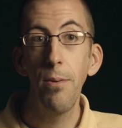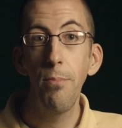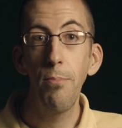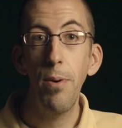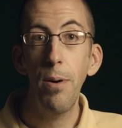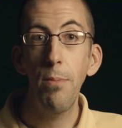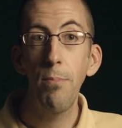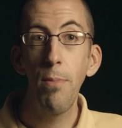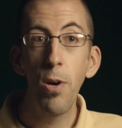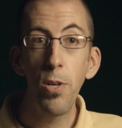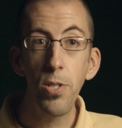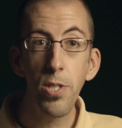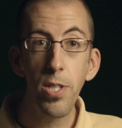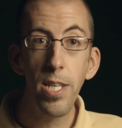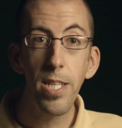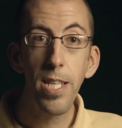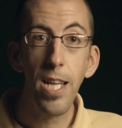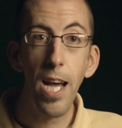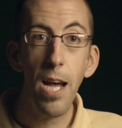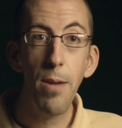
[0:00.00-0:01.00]
but most of
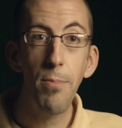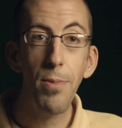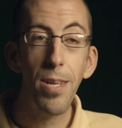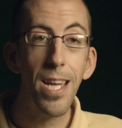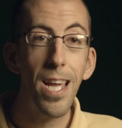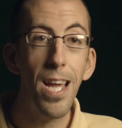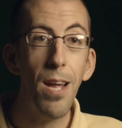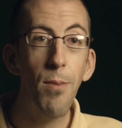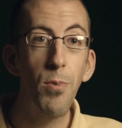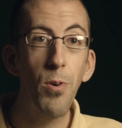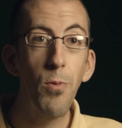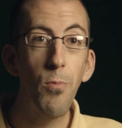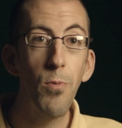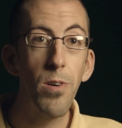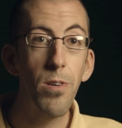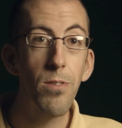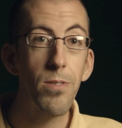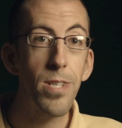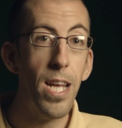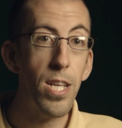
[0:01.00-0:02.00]
the time the camera
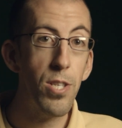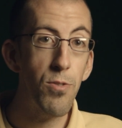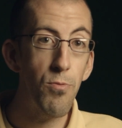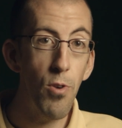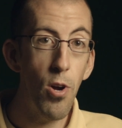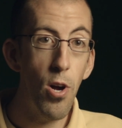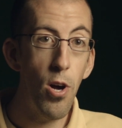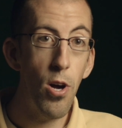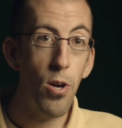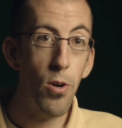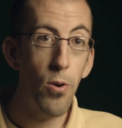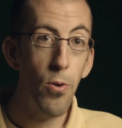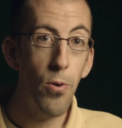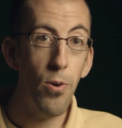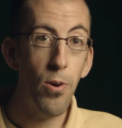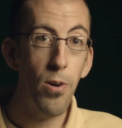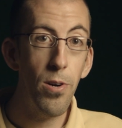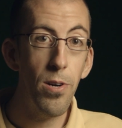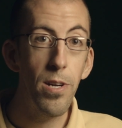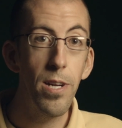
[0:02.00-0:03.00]
will guess wrong
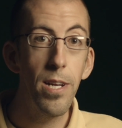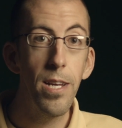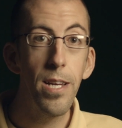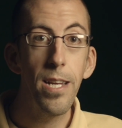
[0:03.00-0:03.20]
or